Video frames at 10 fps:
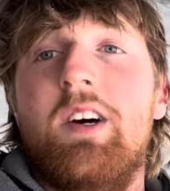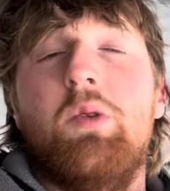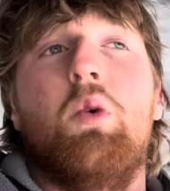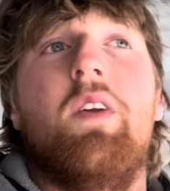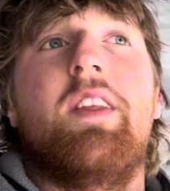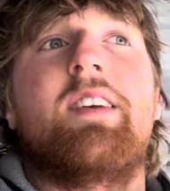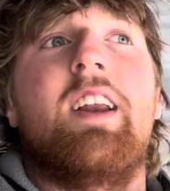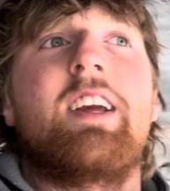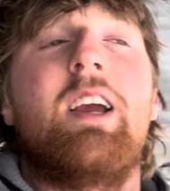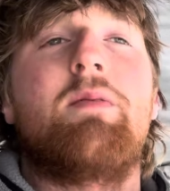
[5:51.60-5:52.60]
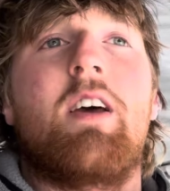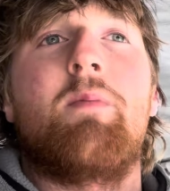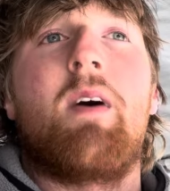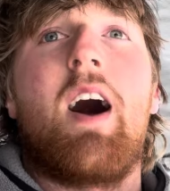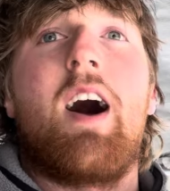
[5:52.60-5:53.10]
wood that's going to keep
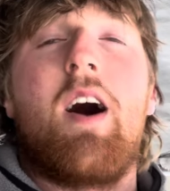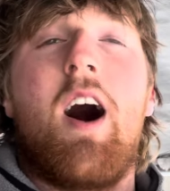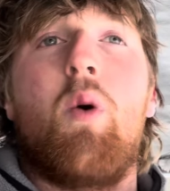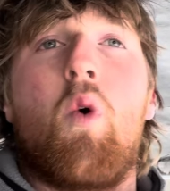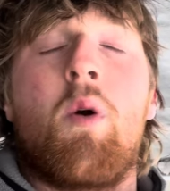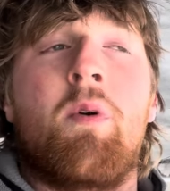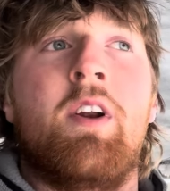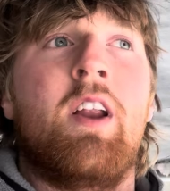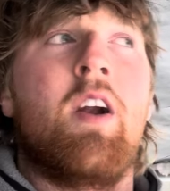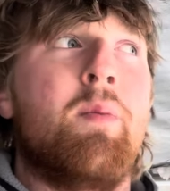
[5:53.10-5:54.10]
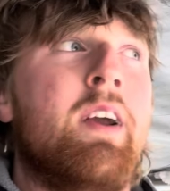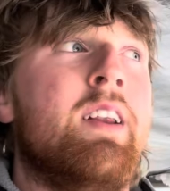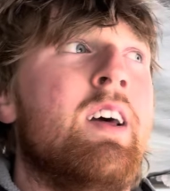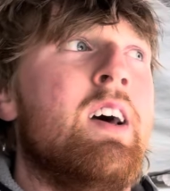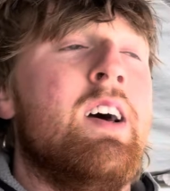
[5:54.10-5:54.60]
them warmer, you know what I mean?
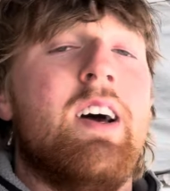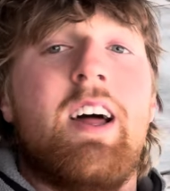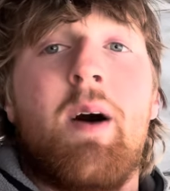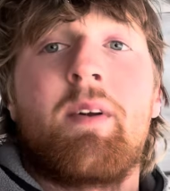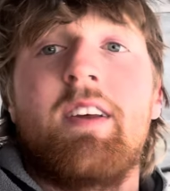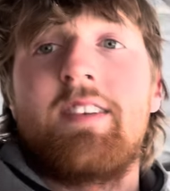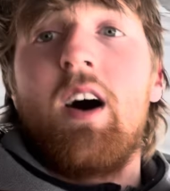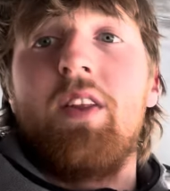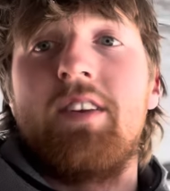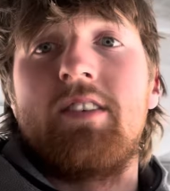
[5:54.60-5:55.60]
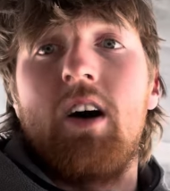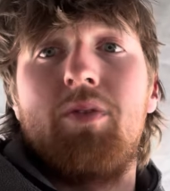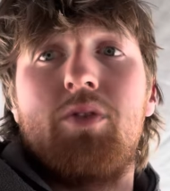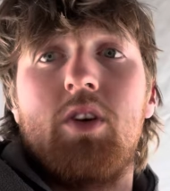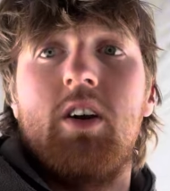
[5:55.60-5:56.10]
And I'm going to sell this stuff
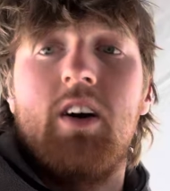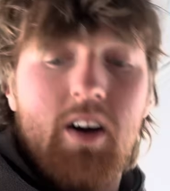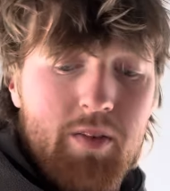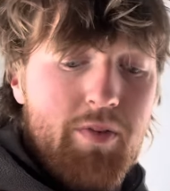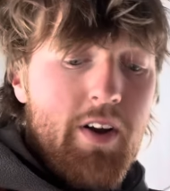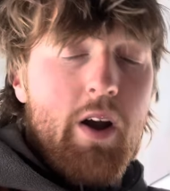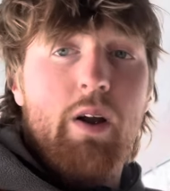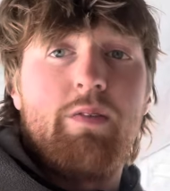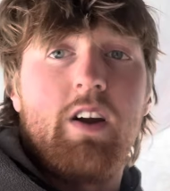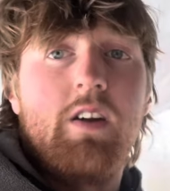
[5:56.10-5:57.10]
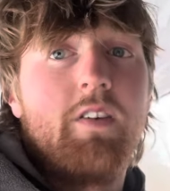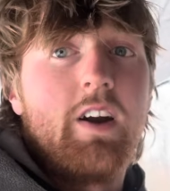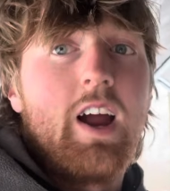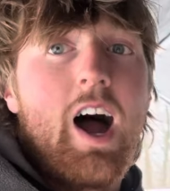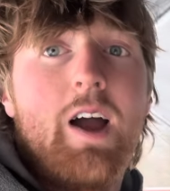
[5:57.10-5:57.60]
for a very, very,
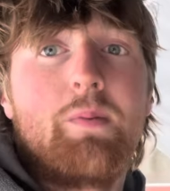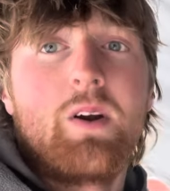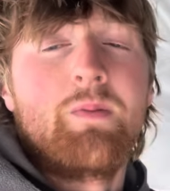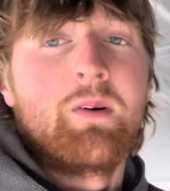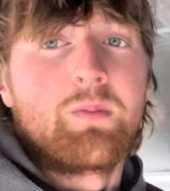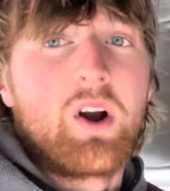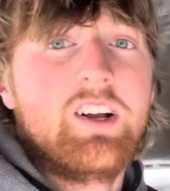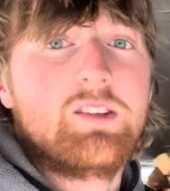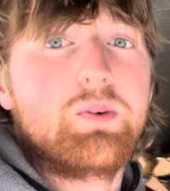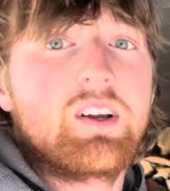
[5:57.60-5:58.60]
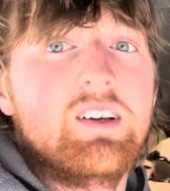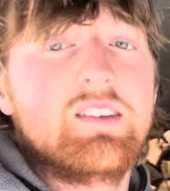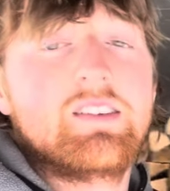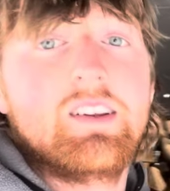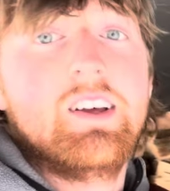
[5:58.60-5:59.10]
very high premium price,
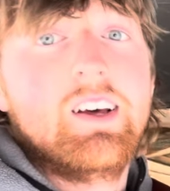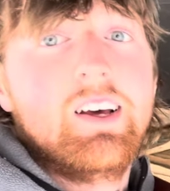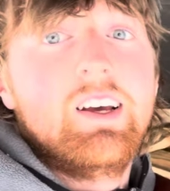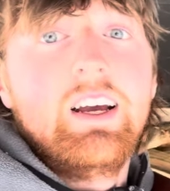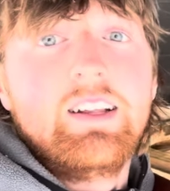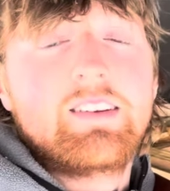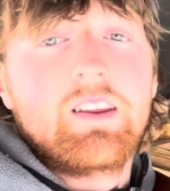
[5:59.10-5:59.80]
because it's the